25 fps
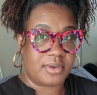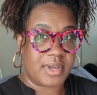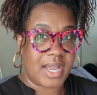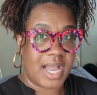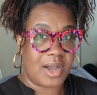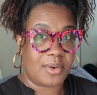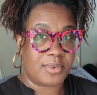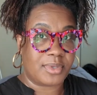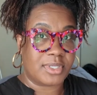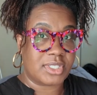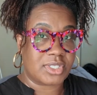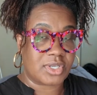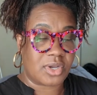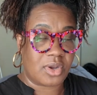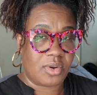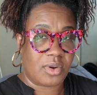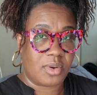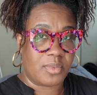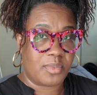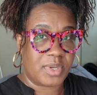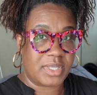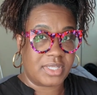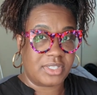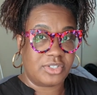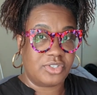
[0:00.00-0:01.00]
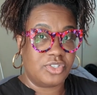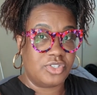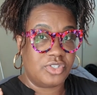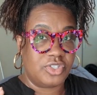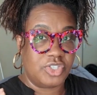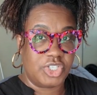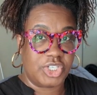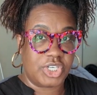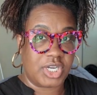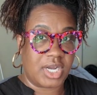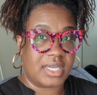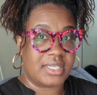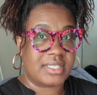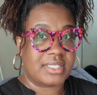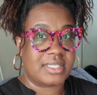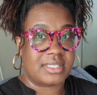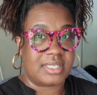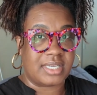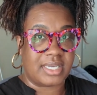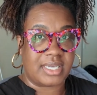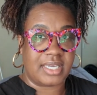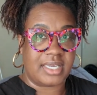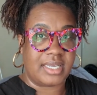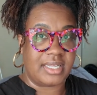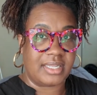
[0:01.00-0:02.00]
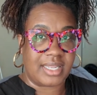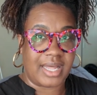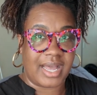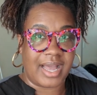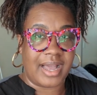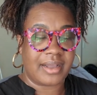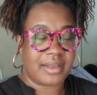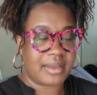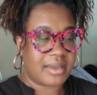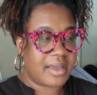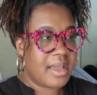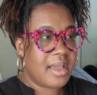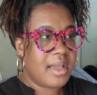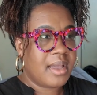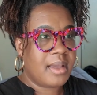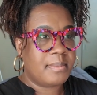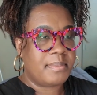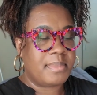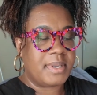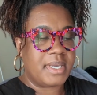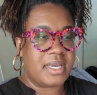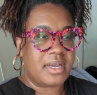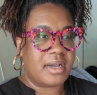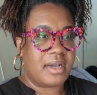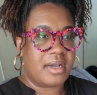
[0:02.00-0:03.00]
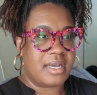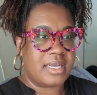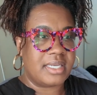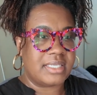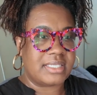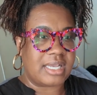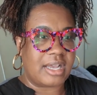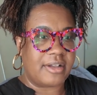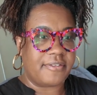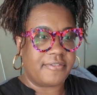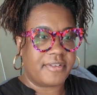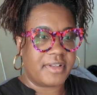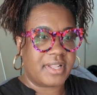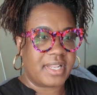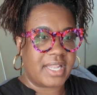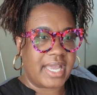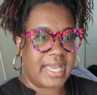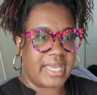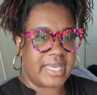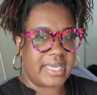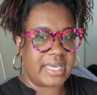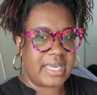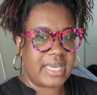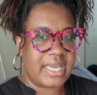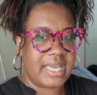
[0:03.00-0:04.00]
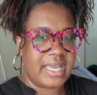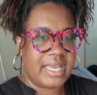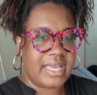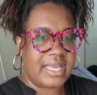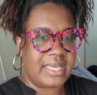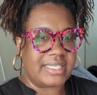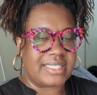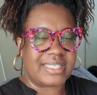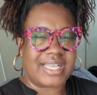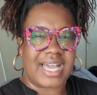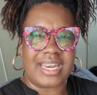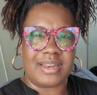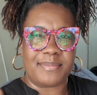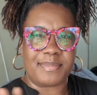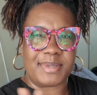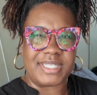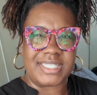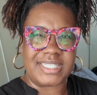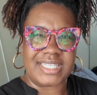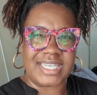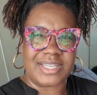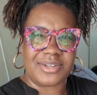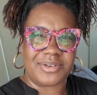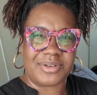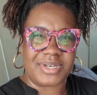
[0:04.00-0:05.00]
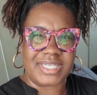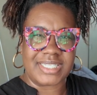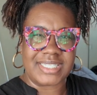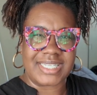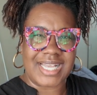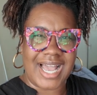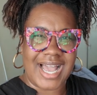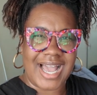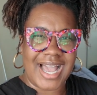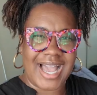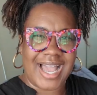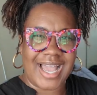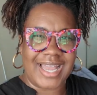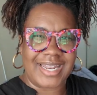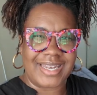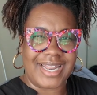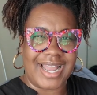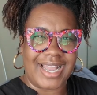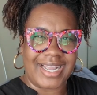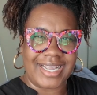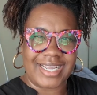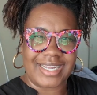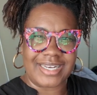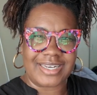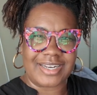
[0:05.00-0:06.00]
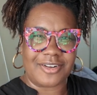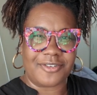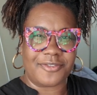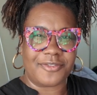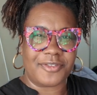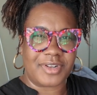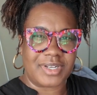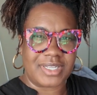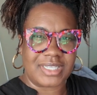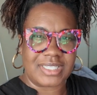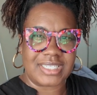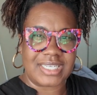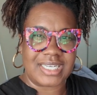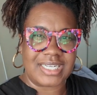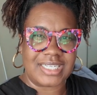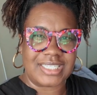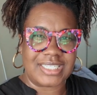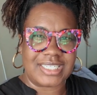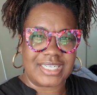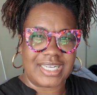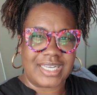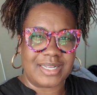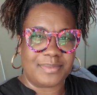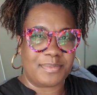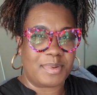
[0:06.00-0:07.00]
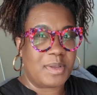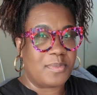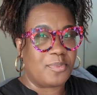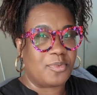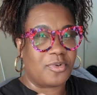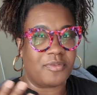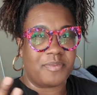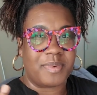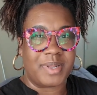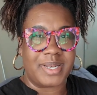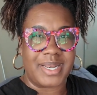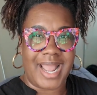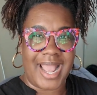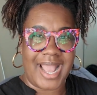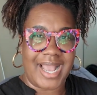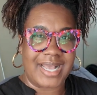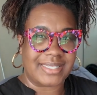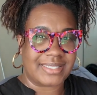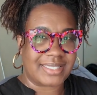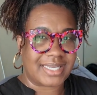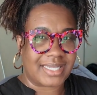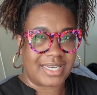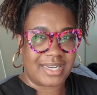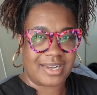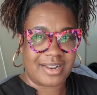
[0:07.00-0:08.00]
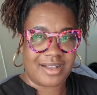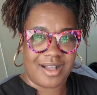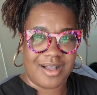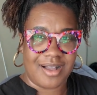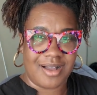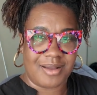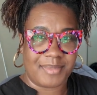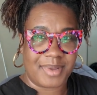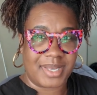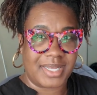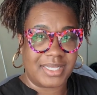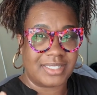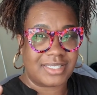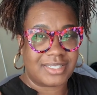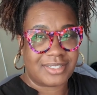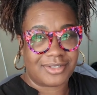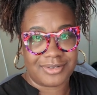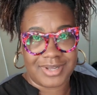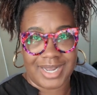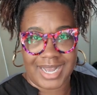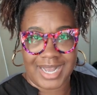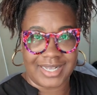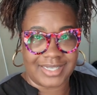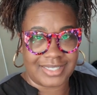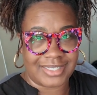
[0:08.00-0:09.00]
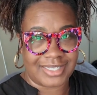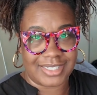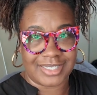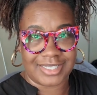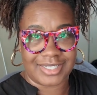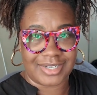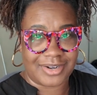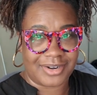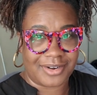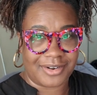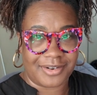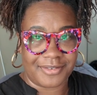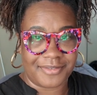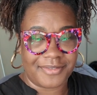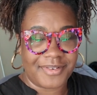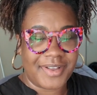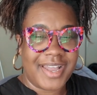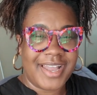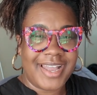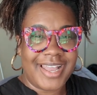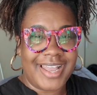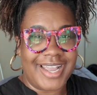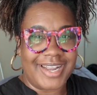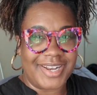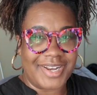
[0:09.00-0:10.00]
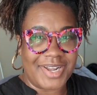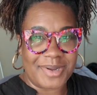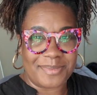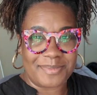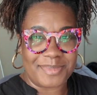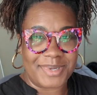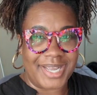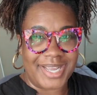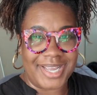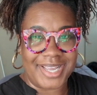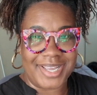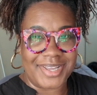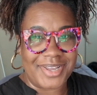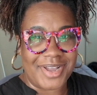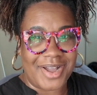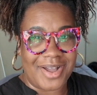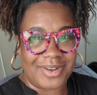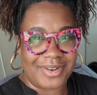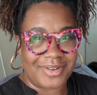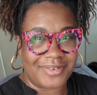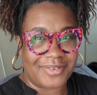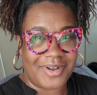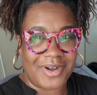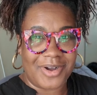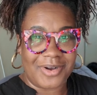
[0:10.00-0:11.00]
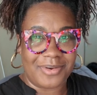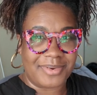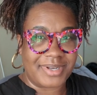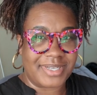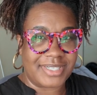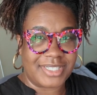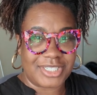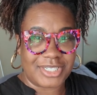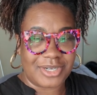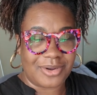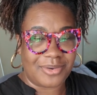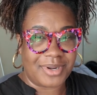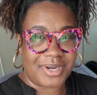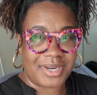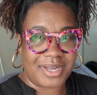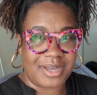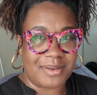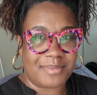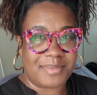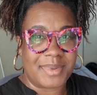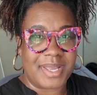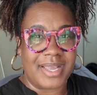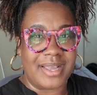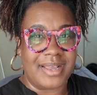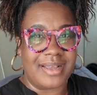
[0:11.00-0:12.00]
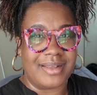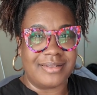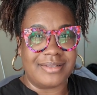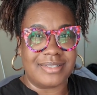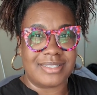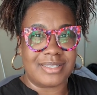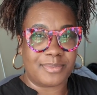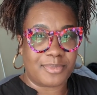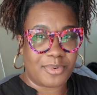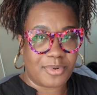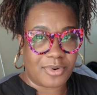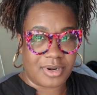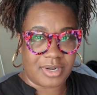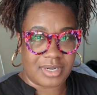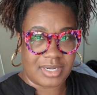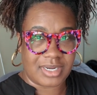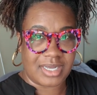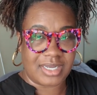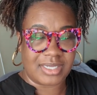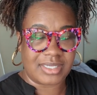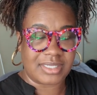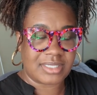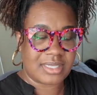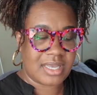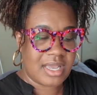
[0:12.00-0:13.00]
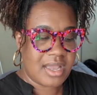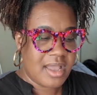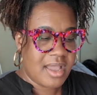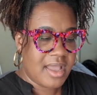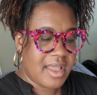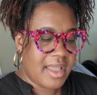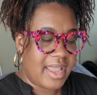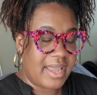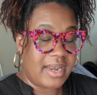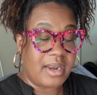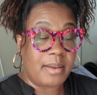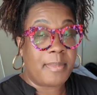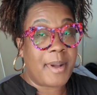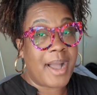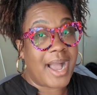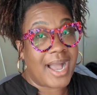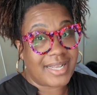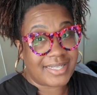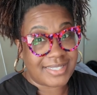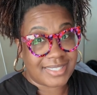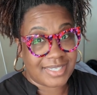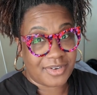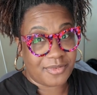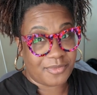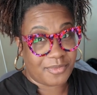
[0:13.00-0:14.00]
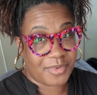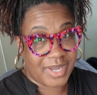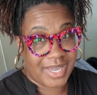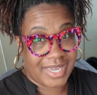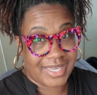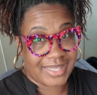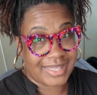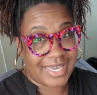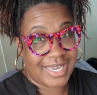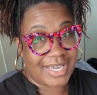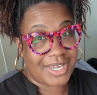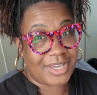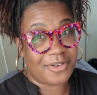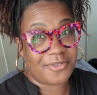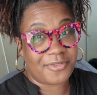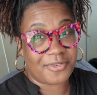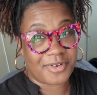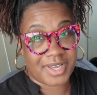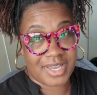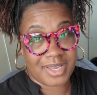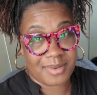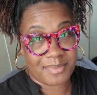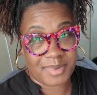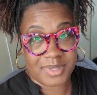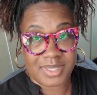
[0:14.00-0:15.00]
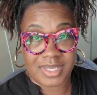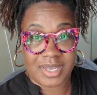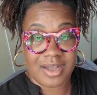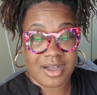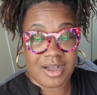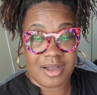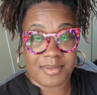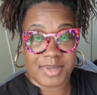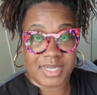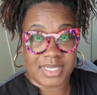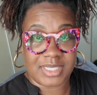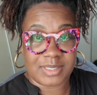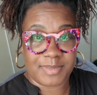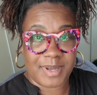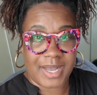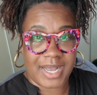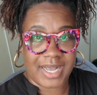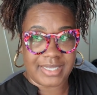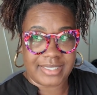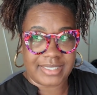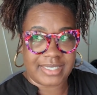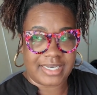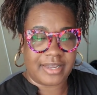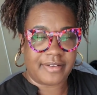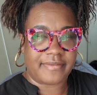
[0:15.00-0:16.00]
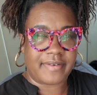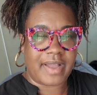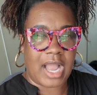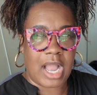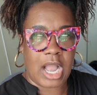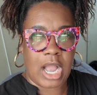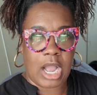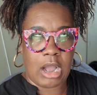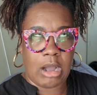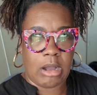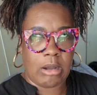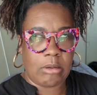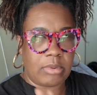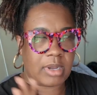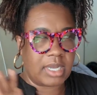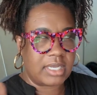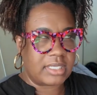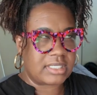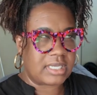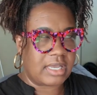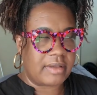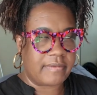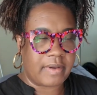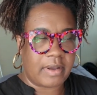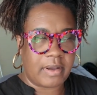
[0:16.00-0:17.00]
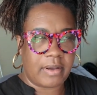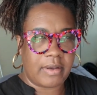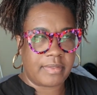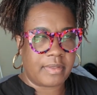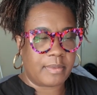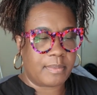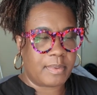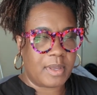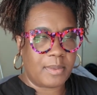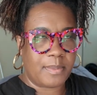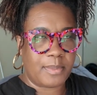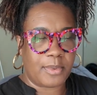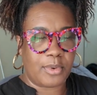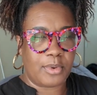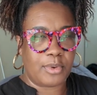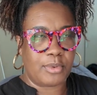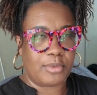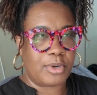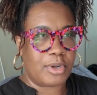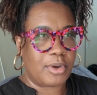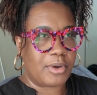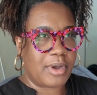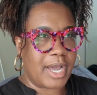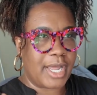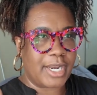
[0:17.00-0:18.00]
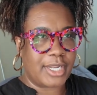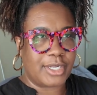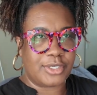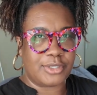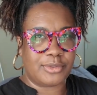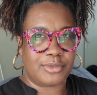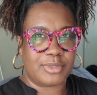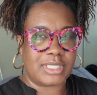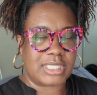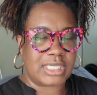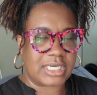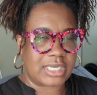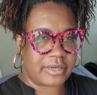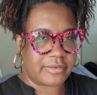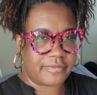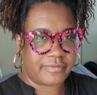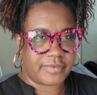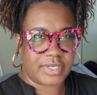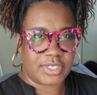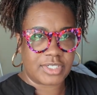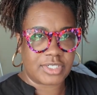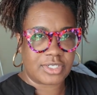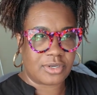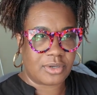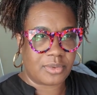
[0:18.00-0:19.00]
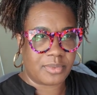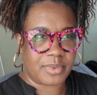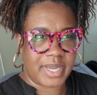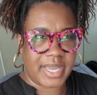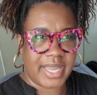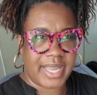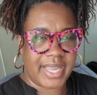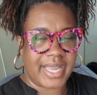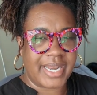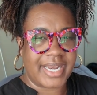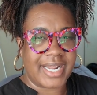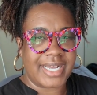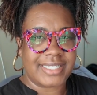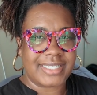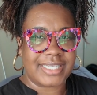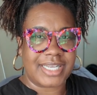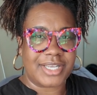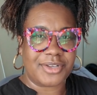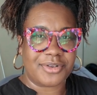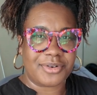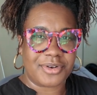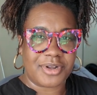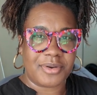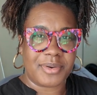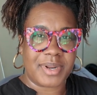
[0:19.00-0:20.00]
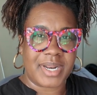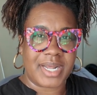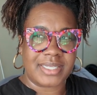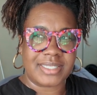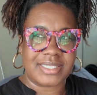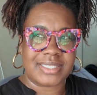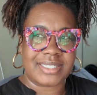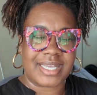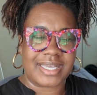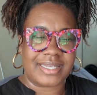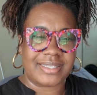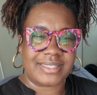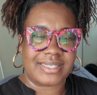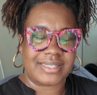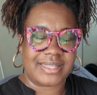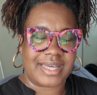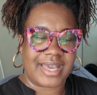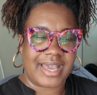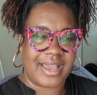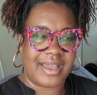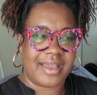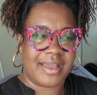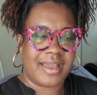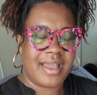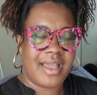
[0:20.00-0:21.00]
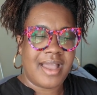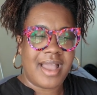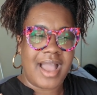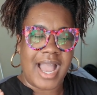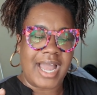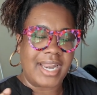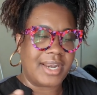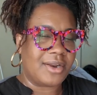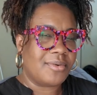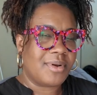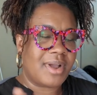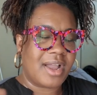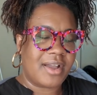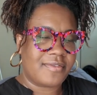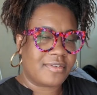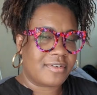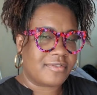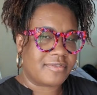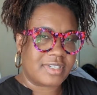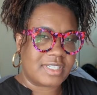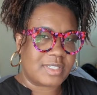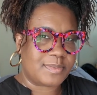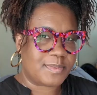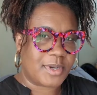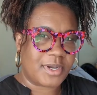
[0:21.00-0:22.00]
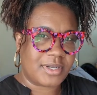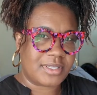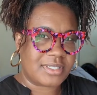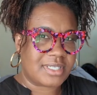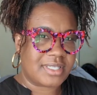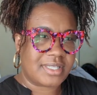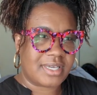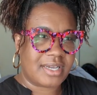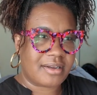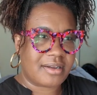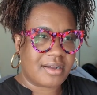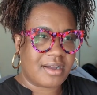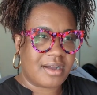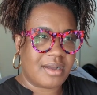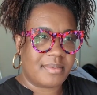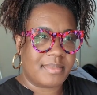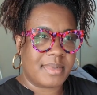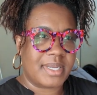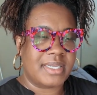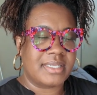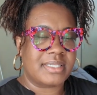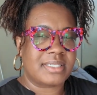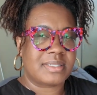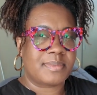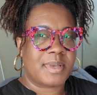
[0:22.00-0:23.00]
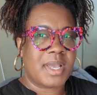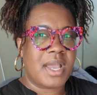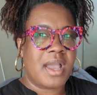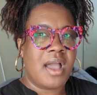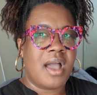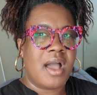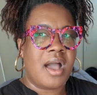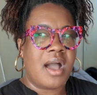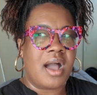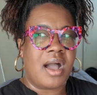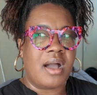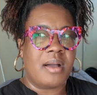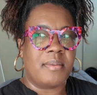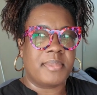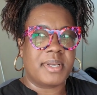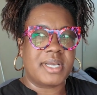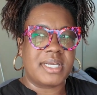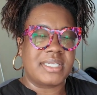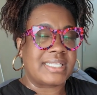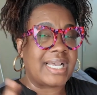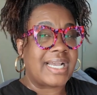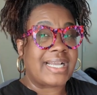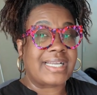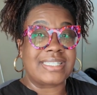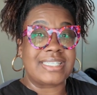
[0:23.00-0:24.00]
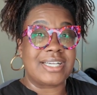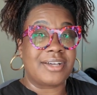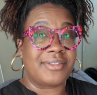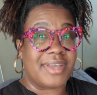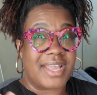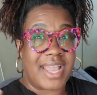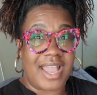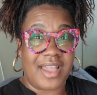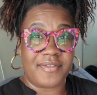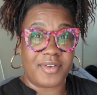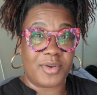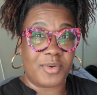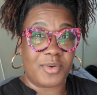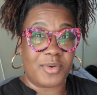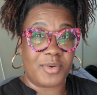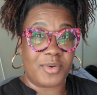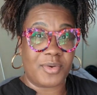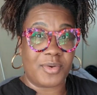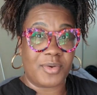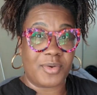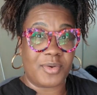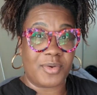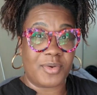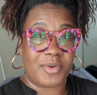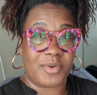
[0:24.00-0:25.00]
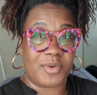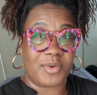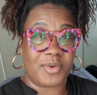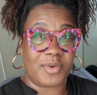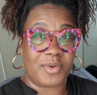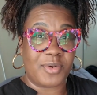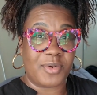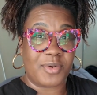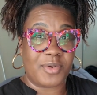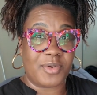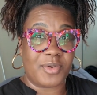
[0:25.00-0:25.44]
you how it's going with just the HELOC, because I feel like it's kind of been sitting on the side, not getting our full attention. People have been asking in the comments. You guys deserve an update. Y'all are always showing up and supporting us in a positive way. Thank you for keeping the comments positive. I always have all the people who know how to do it the conventional way. And I said, you know what I'd say to that? I don't ever respond to their comments because I can tell they haven't watched any of my other